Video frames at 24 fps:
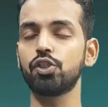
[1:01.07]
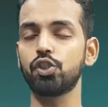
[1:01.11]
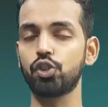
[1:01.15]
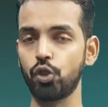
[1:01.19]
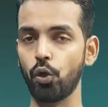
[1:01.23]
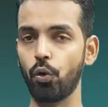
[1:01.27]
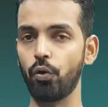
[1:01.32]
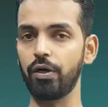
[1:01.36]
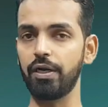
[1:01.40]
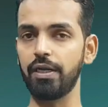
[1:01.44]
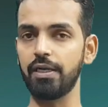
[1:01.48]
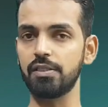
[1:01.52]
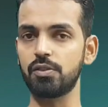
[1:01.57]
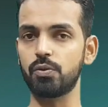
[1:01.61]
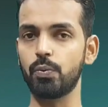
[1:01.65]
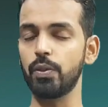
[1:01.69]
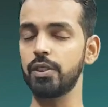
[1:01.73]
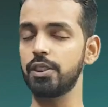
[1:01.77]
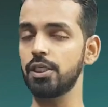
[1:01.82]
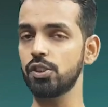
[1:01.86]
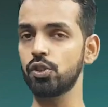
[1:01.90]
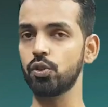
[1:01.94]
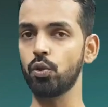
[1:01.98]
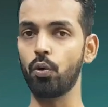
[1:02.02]
stories,
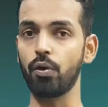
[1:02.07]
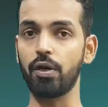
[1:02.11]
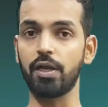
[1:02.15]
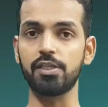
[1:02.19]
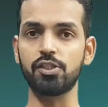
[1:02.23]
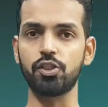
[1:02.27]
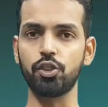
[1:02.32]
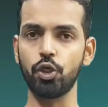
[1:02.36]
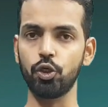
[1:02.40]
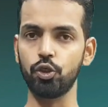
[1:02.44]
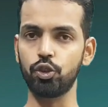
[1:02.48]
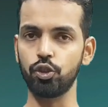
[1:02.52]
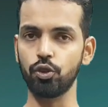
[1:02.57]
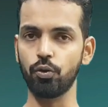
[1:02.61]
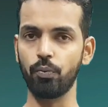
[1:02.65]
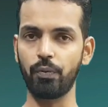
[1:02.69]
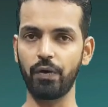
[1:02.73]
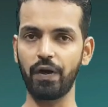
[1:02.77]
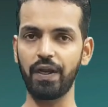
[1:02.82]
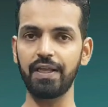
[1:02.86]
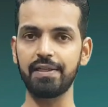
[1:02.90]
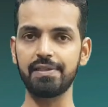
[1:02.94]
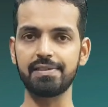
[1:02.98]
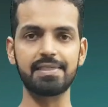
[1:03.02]
which is known as YouTube
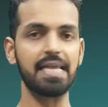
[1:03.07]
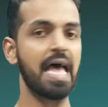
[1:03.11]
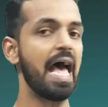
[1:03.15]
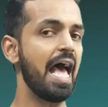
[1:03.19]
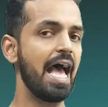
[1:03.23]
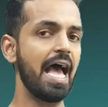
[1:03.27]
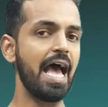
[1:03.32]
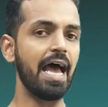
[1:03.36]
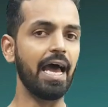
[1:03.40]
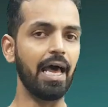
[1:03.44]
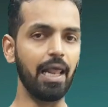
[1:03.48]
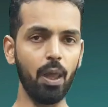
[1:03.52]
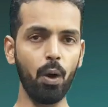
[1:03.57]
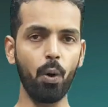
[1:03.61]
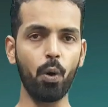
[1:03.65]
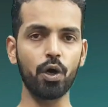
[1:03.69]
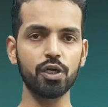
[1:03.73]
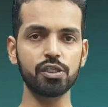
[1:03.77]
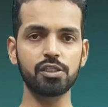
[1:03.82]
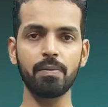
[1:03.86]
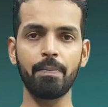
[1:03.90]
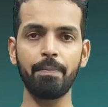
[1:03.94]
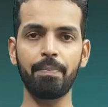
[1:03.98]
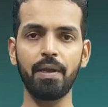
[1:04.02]
Reels. Hello
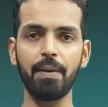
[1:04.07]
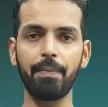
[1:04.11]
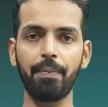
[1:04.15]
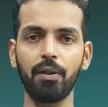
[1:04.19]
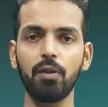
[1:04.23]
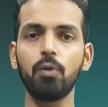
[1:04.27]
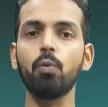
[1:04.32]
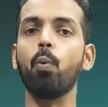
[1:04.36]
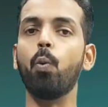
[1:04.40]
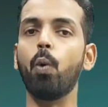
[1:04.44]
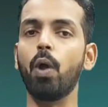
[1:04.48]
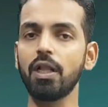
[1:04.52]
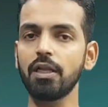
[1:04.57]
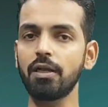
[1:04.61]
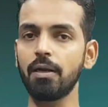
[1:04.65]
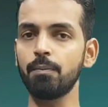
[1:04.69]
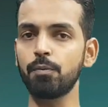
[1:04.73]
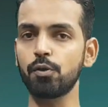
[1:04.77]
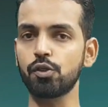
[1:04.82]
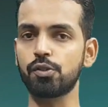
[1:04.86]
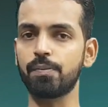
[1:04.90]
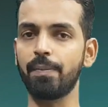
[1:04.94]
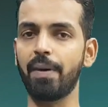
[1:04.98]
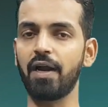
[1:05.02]
awesome people, welcome
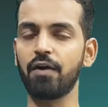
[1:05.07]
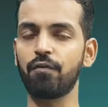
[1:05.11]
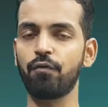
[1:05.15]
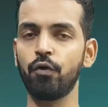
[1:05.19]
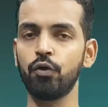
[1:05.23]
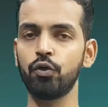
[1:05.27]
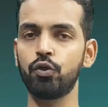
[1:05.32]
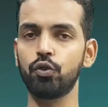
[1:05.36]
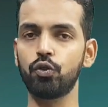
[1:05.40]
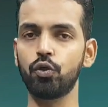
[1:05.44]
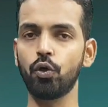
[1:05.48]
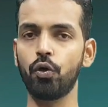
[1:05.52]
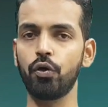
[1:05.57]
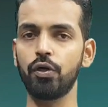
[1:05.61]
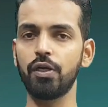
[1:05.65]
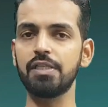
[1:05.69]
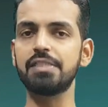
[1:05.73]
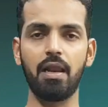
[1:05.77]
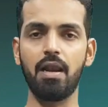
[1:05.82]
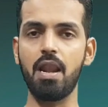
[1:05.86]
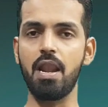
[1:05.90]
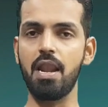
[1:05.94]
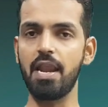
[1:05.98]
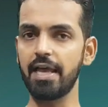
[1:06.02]
to Smartphone Tutorial.
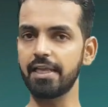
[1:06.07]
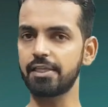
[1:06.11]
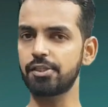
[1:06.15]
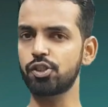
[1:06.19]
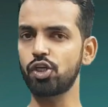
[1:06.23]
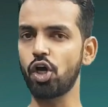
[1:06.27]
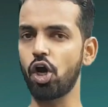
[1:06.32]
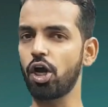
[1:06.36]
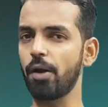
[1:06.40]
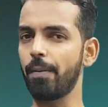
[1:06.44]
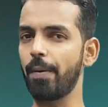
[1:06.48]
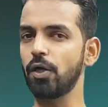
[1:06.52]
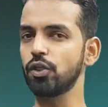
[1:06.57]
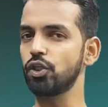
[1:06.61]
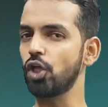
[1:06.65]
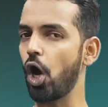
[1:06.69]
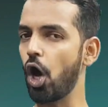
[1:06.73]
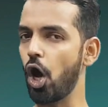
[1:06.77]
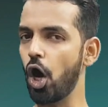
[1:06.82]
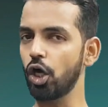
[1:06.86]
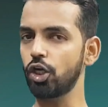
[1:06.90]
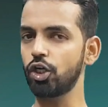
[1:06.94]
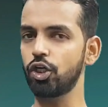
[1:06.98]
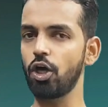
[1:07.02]
Let's talk about the
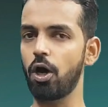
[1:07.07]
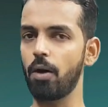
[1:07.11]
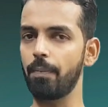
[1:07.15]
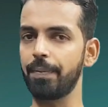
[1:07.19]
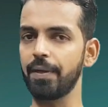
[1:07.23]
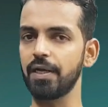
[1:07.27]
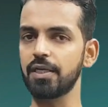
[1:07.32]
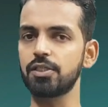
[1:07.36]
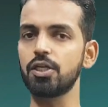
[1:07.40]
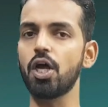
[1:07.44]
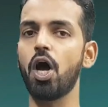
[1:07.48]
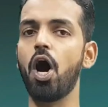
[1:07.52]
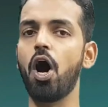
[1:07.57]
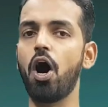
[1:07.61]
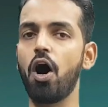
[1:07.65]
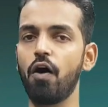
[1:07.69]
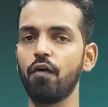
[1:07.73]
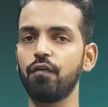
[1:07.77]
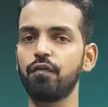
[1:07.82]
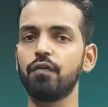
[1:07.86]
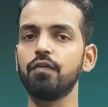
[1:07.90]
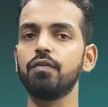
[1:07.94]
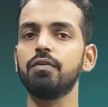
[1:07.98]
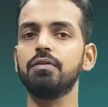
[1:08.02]
hot topics
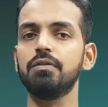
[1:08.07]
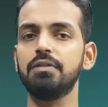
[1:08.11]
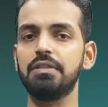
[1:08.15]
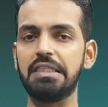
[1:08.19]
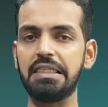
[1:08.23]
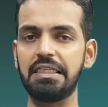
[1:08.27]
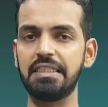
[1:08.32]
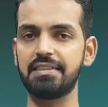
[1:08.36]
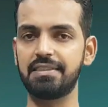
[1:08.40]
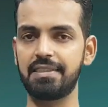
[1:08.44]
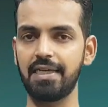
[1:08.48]
of these